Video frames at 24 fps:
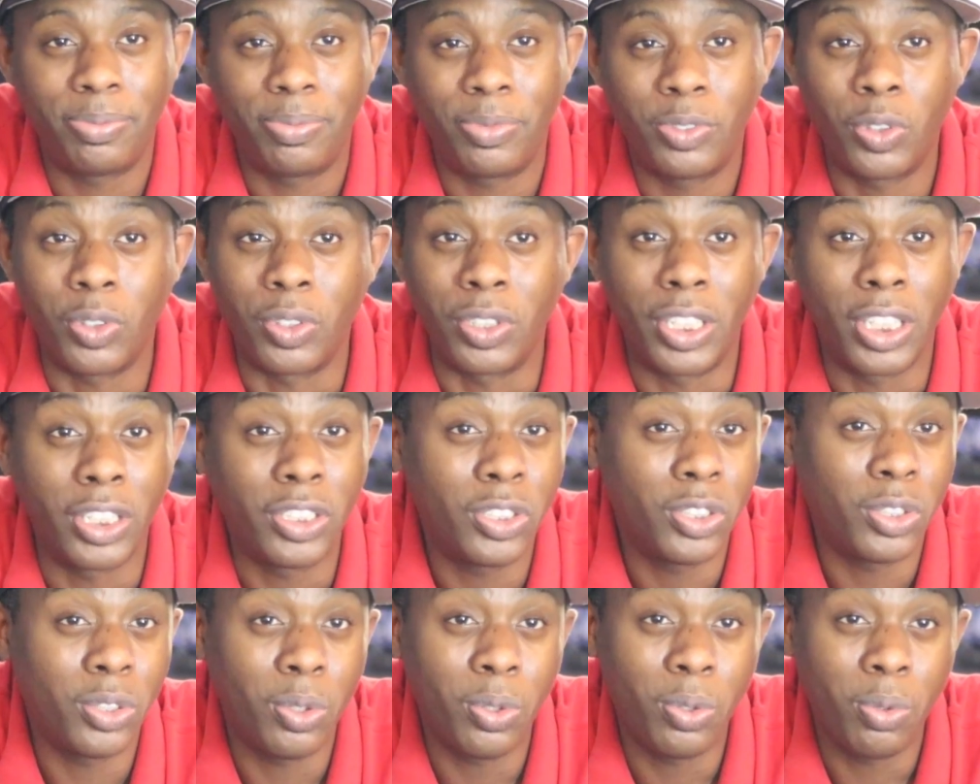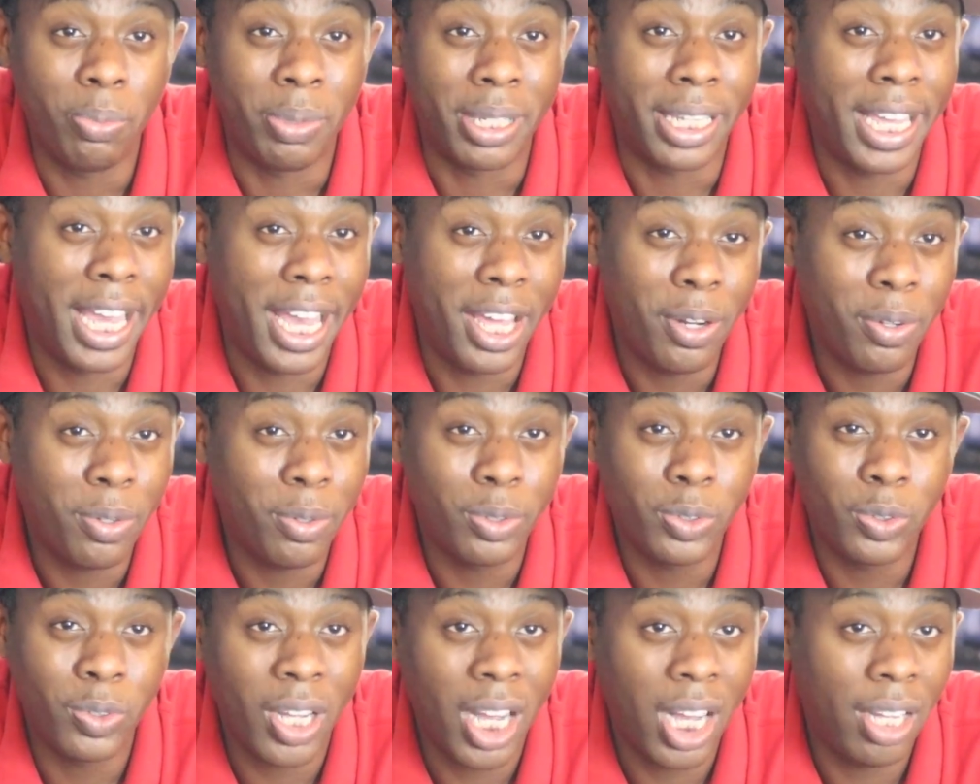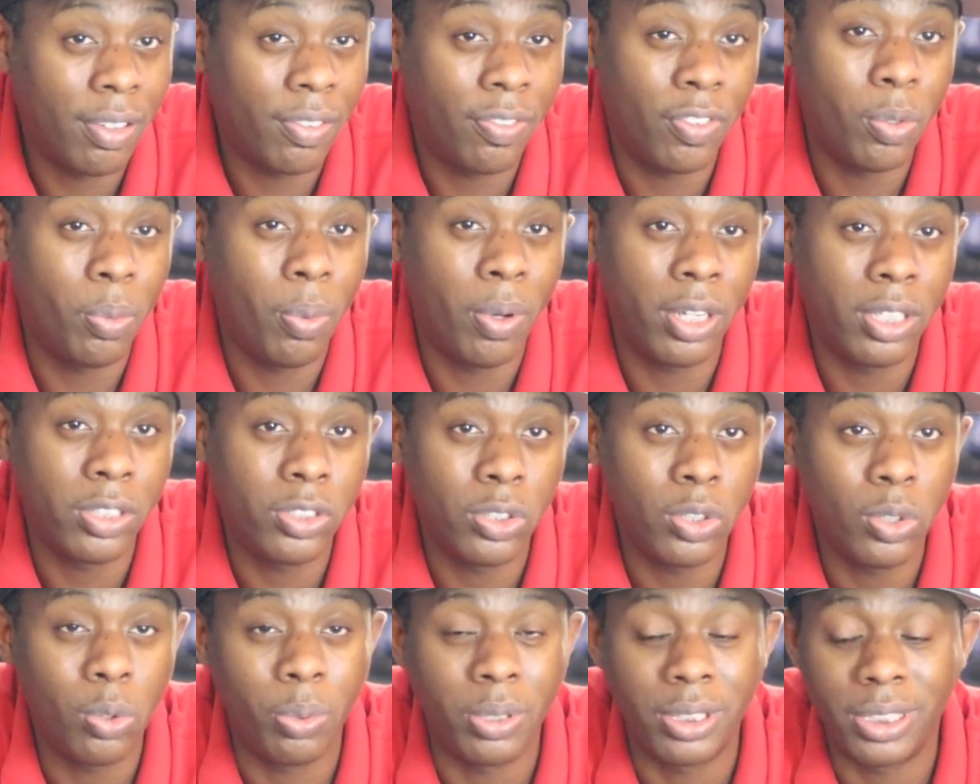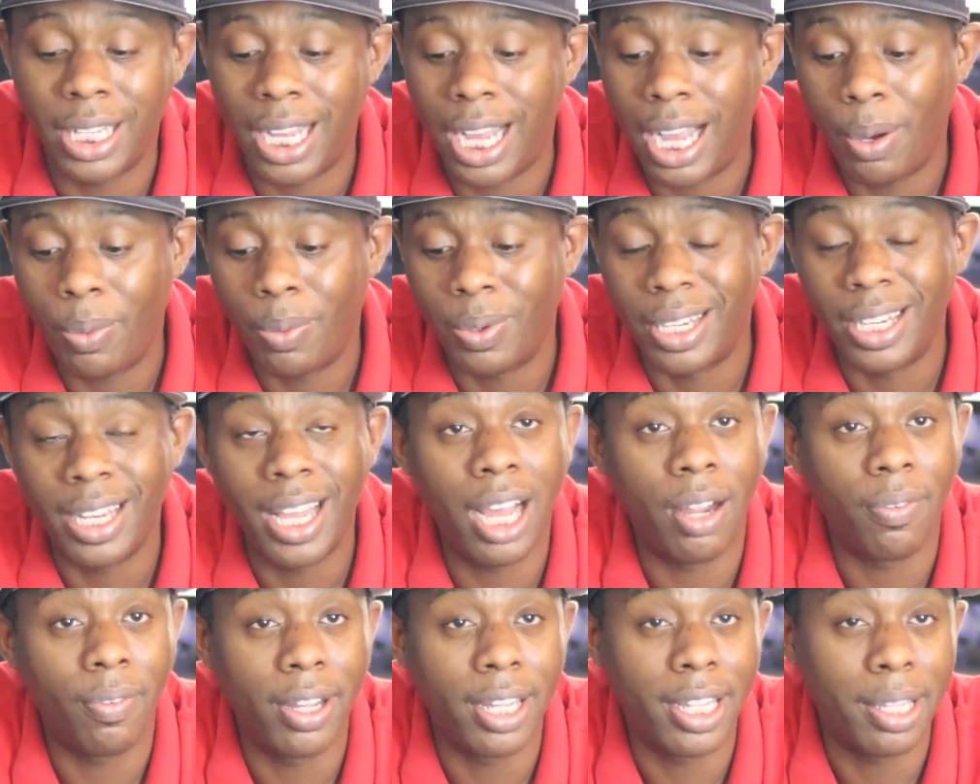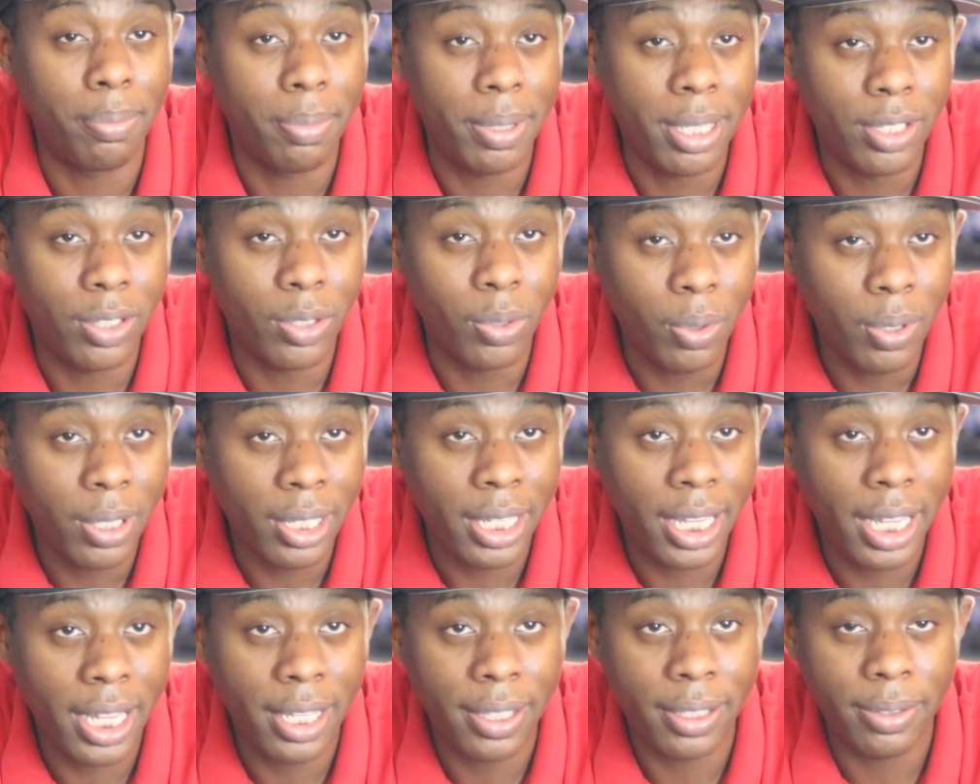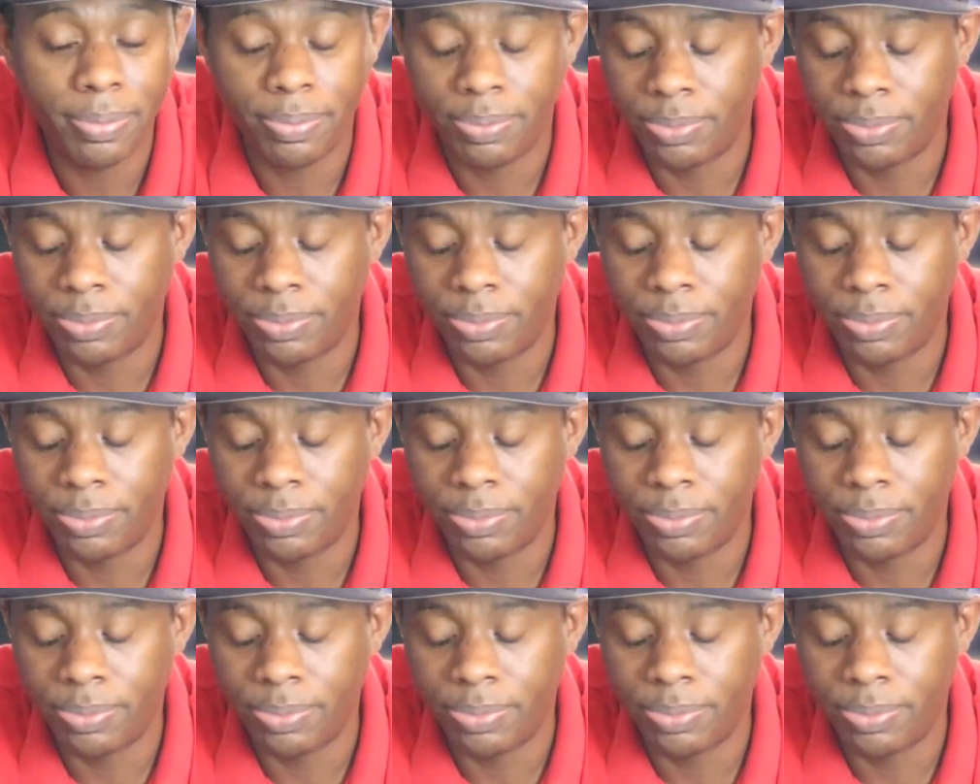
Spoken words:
traditional mechanical drive if you wanted to, which I would not recommend doing that.